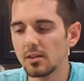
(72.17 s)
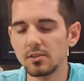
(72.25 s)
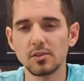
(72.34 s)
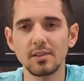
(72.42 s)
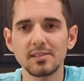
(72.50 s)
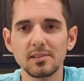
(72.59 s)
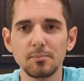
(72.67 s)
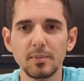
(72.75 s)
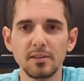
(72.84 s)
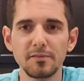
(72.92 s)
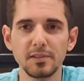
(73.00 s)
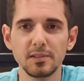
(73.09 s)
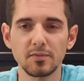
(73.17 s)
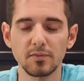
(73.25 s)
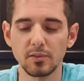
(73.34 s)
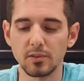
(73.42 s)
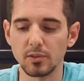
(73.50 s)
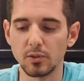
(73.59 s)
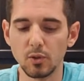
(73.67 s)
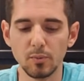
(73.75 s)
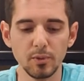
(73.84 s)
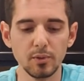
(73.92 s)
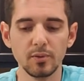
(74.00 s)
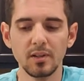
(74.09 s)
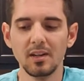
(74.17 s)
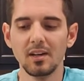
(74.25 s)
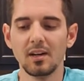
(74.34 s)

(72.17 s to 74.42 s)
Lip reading: So that's some benefits for the cold brew.